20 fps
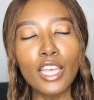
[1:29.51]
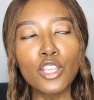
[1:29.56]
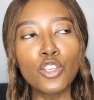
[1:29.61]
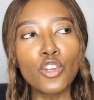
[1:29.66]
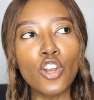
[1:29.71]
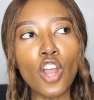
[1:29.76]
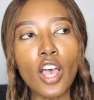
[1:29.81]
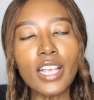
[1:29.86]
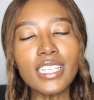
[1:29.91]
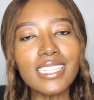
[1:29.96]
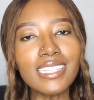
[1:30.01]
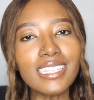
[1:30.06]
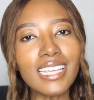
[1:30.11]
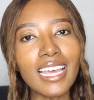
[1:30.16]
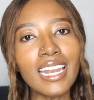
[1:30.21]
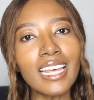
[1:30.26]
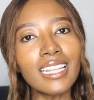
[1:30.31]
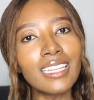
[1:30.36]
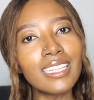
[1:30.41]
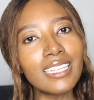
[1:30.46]
You're not just
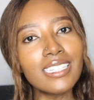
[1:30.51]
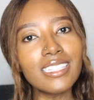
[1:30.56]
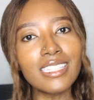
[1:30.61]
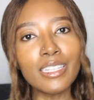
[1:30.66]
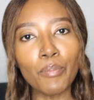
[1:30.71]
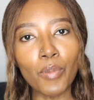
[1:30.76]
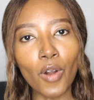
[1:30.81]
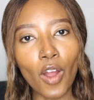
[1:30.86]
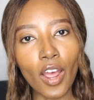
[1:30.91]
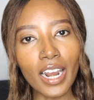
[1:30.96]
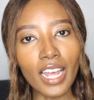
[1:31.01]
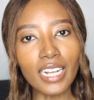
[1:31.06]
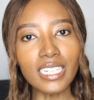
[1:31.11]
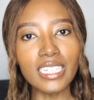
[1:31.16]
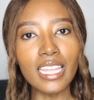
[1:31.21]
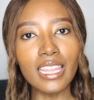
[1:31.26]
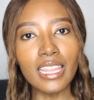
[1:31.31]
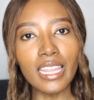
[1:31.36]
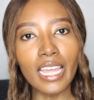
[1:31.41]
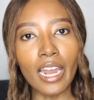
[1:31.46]
gonna list the
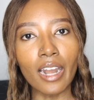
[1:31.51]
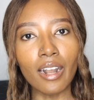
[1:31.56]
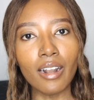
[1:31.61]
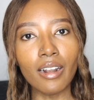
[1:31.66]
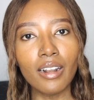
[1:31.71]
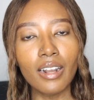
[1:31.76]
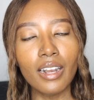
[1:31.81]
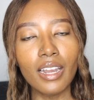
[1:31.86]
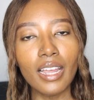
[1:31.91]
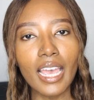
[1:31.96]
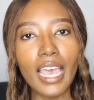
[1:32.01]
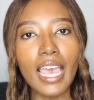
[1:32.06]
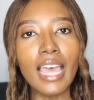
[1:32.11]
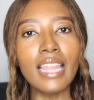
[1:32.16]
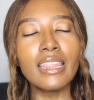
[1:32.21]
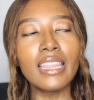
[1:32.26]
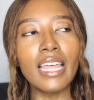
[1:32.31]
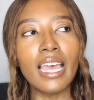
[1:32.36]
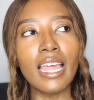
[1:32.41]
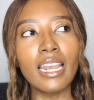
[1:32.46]
product in there
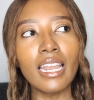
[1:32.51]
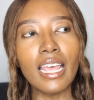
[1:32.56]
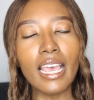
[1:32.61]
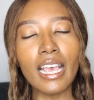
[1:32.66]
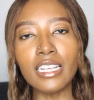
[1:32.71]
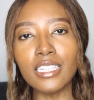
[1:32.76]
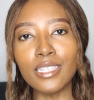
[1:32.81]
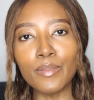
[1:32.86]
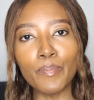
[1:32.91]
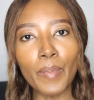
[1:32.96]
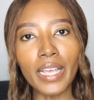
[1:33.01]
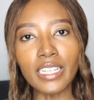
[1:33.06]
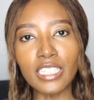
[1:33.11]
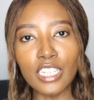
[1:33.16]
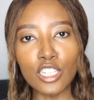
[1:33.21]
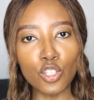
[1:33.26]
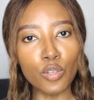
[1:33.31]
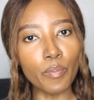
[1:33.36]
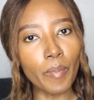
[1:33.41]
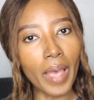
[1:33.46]
and then expect
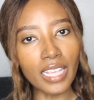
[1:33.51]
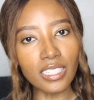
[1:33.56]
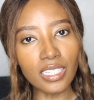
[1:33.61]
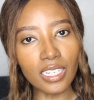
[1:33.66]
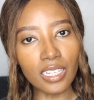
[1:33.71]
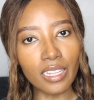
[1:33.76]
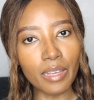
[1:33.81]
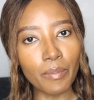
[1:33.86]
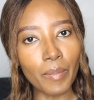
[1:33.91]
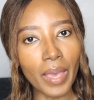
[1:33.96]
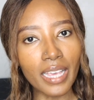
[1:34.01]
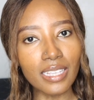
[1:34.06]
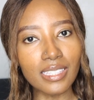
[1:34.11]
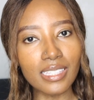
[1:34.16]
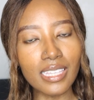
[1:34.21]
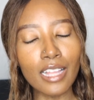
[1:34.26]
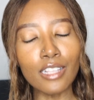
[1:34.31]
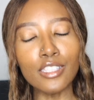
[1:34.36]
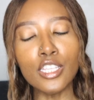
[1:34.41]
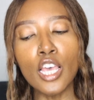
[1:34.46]
it to magically make
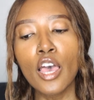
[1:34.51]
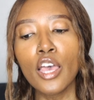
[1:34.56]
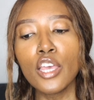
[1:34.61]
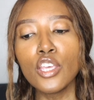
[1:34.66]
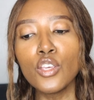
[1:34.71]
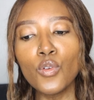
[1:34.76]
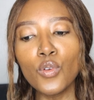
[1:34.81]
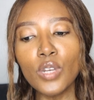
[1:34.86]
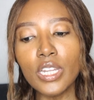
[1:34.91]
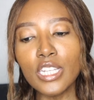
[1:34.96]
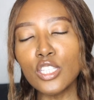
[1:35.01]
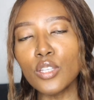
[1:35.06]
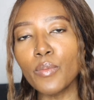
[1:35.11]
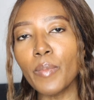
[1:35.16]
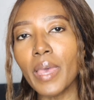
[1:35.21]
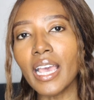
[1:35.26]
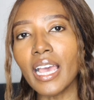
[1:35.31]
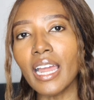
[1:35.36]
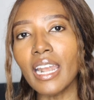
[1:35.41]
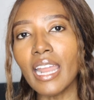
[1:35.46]
sales. You need to
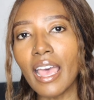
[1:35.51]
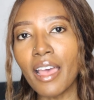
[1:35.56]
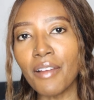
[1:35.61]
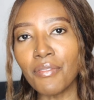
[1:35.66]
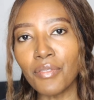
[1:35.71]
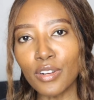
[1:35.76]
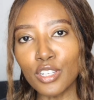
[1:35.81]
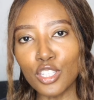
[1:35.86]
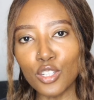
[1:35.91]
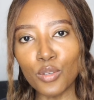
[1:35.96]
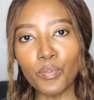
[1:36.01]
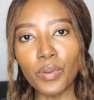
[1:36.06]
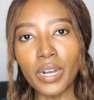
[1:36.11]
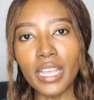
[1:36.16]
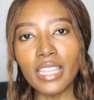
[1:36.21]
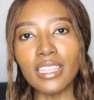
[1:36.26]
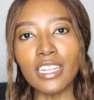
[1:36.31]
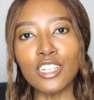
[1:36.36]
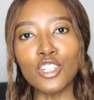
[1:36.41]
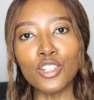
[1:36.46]
make an effort to
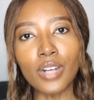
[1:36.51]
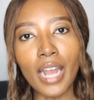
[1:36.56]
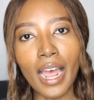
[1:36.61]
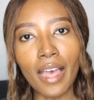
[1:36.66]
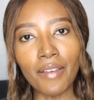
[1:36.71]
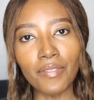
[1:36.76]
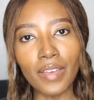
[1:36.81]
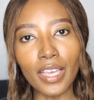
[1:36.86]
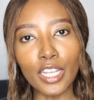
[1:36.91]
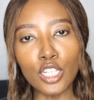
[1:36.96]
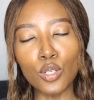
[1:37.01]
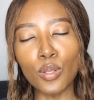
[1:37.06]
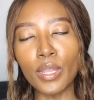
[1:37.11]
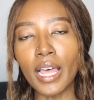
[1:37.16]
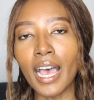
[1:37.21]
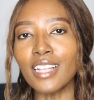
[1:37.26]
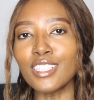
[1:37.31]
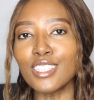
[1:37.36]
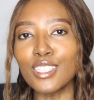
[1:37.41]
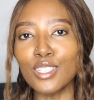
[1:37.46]
bring the traffic to
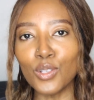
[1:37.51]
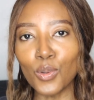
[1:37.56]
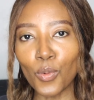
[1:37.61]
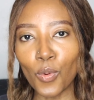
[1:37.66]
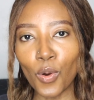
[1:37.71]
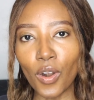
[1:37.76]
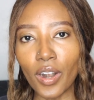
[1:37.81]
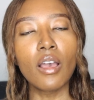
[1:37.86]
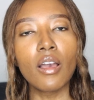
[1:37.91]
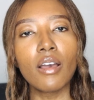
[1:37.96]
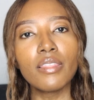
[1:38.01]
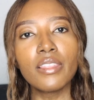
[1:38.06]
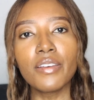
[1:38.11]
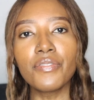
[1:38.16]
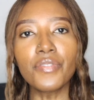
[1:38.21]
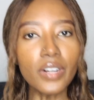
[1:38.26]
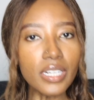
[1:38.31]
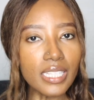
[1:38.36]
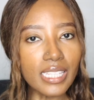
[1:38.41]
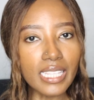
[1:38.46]
that store. The
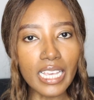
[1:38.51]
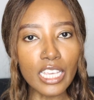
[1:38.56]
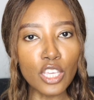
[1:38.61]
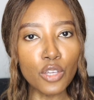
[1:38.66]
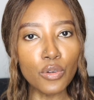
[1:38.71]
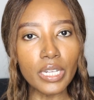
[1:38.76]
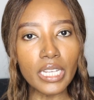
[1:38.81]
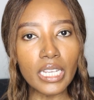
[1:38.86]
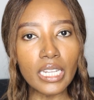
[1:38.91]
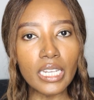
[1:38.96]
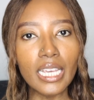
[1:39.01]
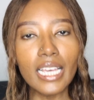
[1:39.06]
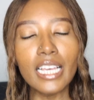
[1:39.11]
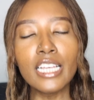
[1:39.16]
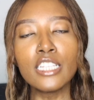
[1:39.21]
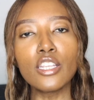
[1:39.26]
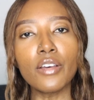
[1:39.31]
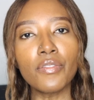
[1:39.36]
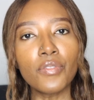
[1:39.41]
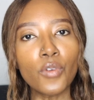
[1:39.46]
first thing you need
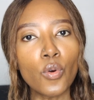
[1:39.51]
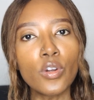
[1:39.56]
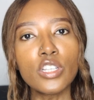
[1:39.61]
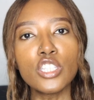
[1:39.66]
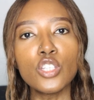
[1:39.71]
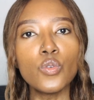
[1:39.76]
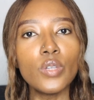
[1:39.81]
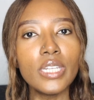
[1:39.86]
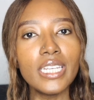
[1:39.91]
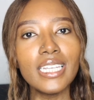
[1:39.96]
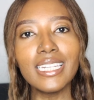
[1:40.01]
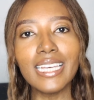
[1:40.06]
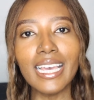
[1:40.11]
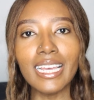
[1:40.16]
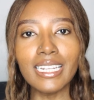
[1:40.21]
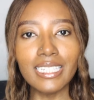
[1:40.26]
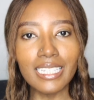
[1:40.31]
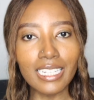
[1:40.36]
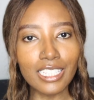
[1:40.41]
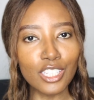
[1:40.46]
is, of course, you need
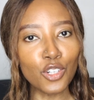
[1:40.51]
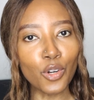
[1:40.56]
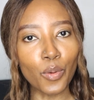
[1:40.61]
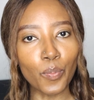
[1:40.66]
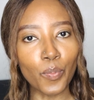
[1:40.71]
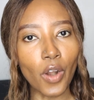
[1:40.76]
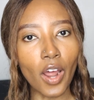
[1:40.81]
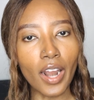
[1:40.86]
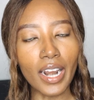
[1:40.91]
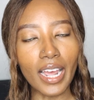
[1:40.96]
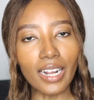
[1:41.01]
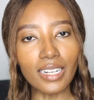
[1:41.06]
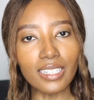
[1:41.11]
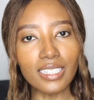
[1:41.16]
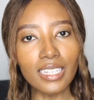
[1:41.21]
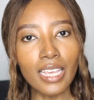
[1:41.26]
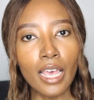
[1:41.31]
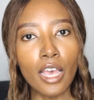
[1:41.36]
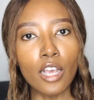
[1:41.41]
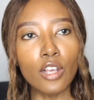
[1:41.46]
a digital
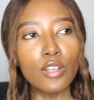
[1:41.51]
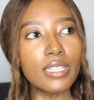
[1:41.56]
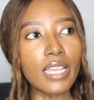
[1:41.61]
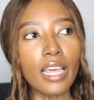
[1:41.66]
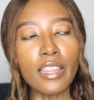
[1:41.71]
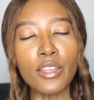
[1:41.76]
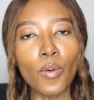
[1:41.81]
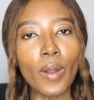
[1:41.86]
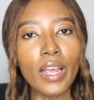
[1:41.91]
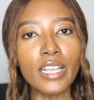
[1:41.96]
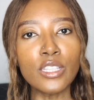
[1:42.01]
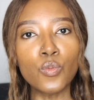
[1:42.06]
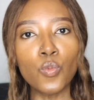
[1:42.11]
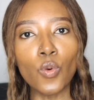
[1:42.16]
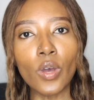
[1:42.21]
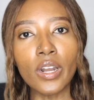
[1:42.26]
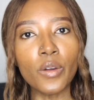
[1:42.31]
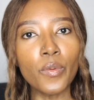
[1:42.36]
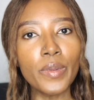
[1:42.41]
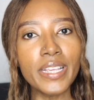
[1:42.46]
product, because otherwise,
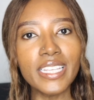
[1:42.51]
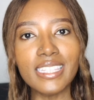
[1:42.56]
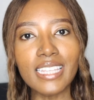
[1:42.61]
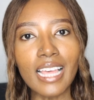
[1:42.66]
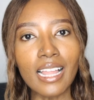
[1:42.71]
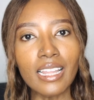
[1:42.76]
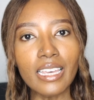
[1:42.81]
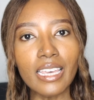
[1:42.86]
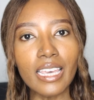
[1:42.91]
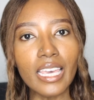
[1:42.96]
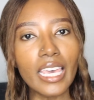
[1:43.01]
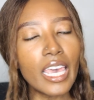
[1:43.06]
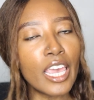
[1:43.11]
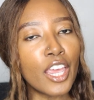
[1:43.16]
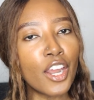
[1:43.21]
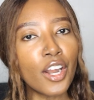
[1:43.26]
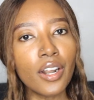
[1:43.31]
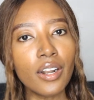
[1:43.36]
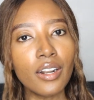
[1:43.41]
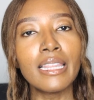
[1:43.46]
what are we selling?
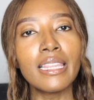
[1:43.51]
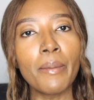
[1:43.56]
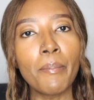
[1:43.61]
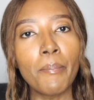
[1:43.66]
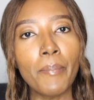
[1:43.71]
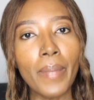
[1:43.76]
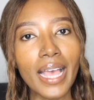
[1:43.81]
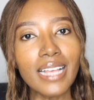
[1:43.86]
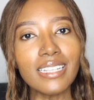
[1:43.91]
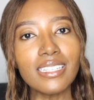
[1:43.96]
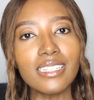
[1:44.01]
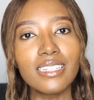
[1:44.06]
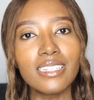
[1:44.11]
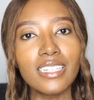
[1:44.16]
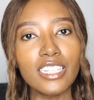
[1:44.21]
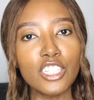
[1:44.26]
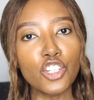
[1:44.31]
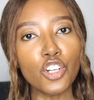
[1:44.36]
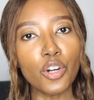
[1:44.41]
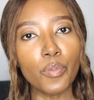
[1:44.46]
Air? The best
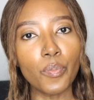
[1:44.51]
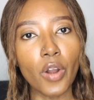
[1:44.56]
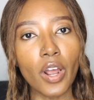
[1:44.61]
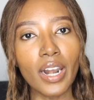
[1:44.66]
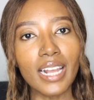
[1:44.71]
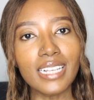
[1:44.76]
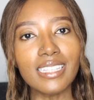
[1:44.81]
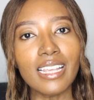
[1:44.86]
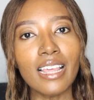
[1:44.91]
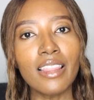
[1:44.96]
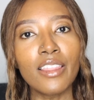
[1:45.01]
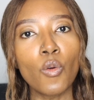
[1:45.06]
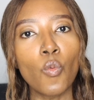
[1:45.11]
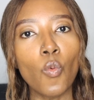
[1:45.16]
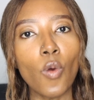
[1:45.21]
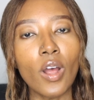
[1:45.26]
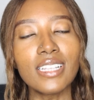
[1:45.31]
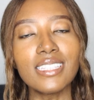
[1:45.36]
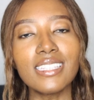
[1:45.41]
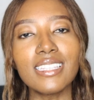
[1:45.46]
digital products are the
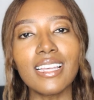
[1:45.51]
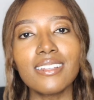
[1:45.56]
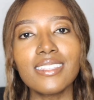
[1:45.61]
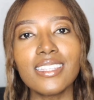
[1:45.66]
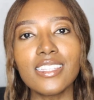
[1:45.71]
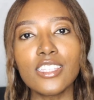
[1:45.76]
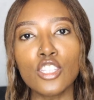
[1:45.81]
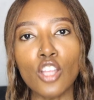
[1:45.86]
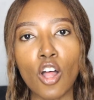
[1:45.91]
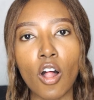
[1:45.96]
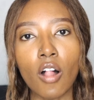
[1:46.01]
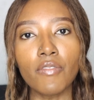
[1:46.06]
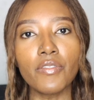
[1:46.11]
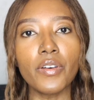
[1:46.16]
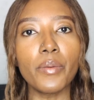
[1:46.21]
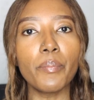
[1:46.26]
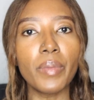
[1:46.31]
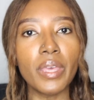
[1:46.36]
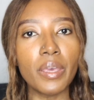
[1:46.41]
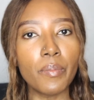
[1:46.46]
ones that solve
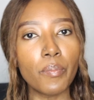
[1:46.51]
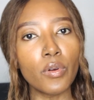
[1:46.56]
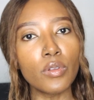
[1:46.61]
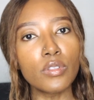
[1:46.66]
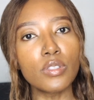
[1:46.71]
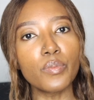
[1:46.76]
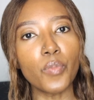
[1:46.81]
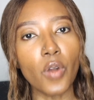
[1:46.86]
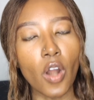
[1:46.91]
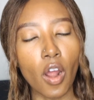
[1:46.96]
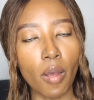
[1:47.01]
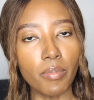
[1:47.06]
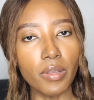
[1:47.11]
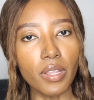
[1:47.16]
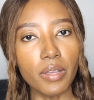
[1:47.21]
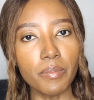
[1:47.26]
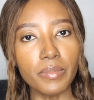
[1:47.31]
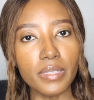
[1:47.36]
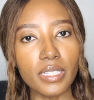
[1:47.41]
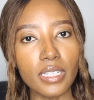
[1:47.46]
people's
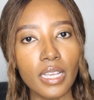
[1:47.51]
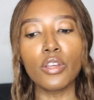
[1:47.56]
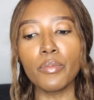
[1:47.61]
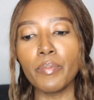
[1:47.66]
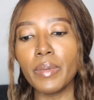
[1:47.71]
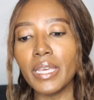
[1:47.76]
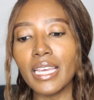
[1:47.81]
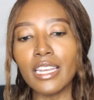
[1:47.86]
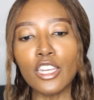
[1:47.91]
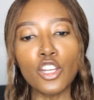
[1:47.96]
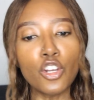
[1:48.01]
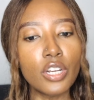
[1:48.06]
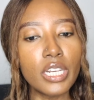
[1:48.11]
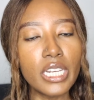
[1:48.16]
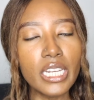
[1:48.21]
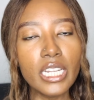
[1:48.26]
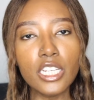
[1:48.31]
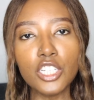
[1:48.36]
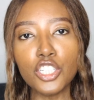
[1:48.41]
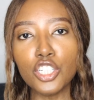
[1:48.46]
problems. It could be in your
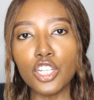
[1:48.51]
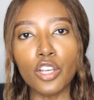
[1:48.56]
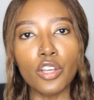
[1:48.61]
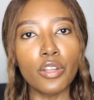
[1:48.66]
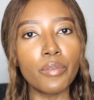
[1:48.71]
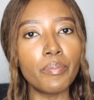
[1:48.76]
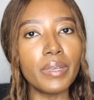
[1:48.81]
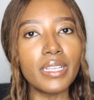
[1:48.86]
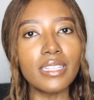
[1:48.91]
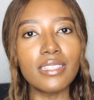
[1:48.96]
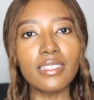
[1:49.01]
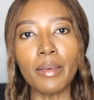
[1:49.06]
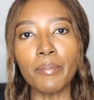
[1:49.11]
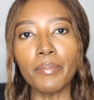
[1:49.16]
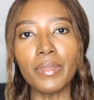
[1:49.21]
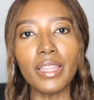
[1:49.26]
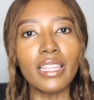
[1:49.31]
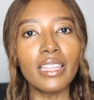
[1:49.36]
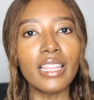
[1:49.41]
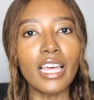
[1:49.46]
niche, it could be
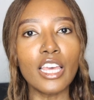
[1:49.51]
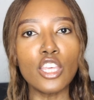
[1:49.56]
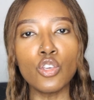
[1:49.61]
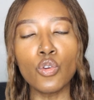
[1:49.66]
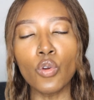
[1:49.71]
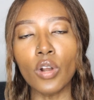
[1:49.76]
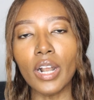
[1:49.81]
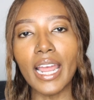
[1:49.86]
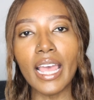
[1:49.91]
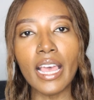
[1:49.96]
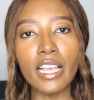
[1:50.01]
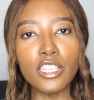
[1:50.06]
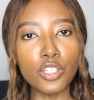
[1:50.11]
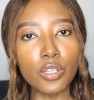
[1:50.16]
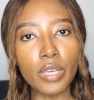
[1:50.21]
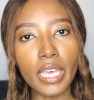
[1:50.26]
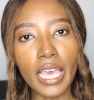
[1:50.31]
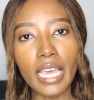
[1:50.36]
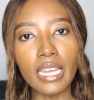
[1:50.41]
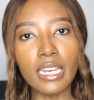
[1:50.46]
something that you are
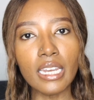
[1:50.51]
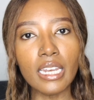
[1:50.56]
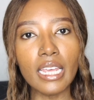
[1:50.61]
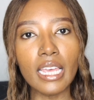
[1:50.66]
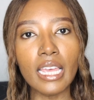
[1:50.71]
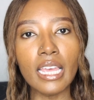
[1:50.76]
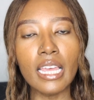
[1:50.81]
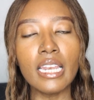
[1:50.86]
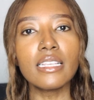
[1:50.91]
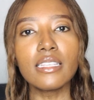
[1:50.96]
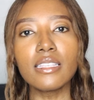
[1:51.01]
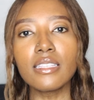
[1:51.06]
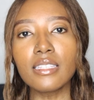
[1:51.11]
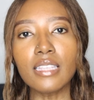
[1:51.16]
educated in,